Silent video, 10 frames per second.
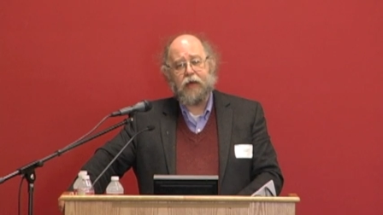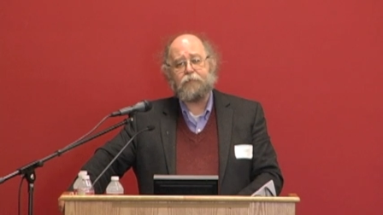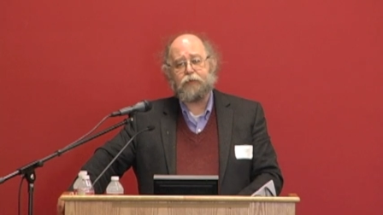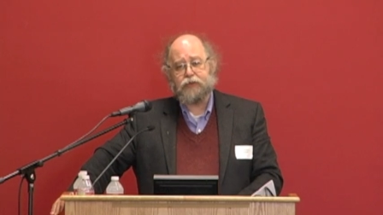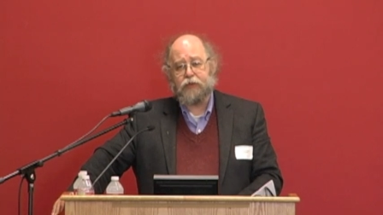
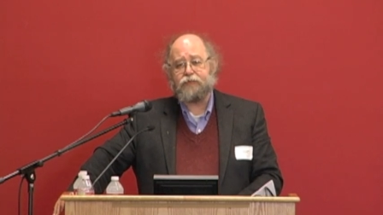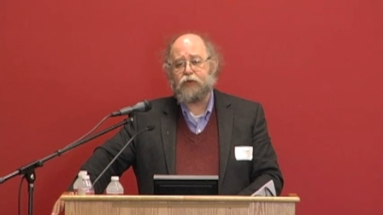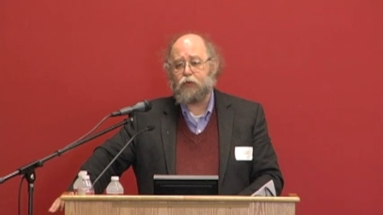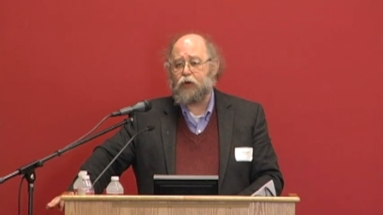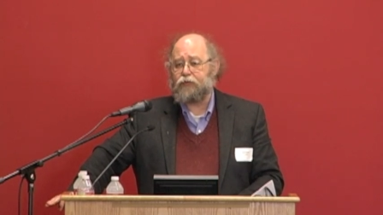God preserves
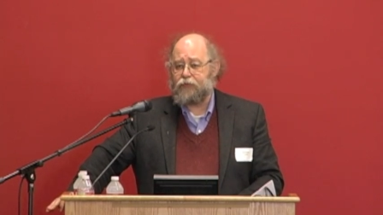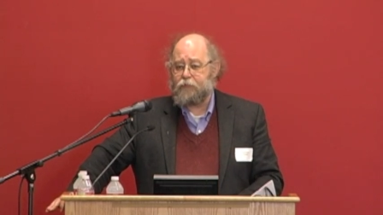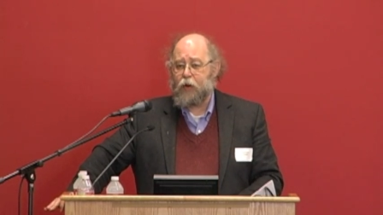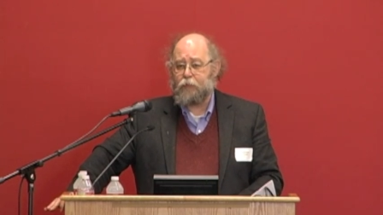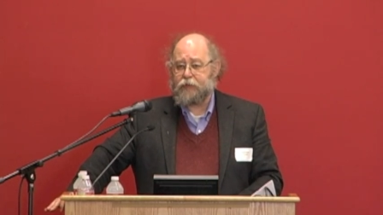the world
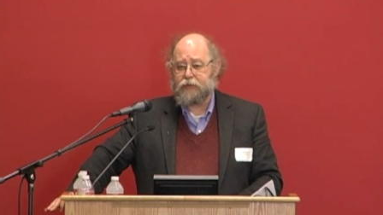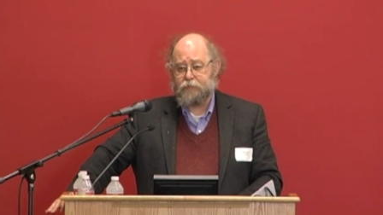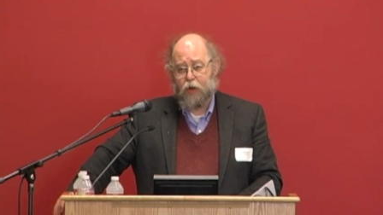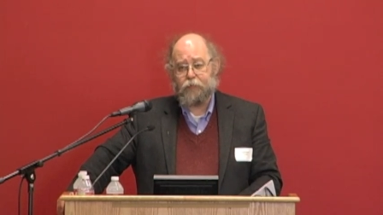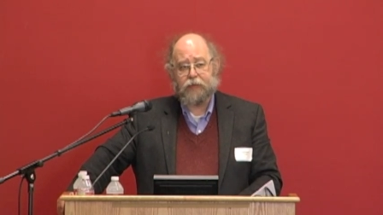from moment to
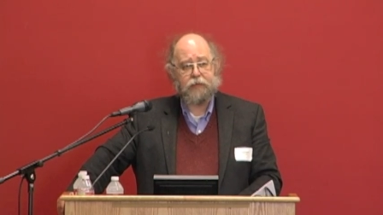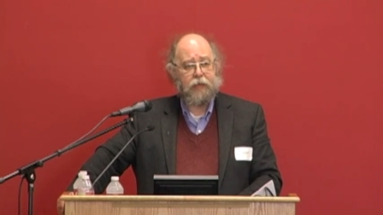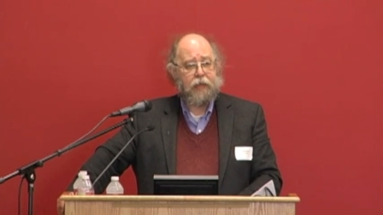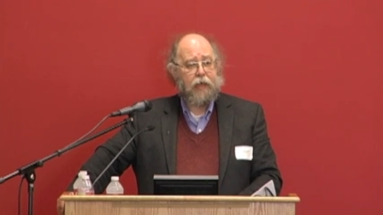moment.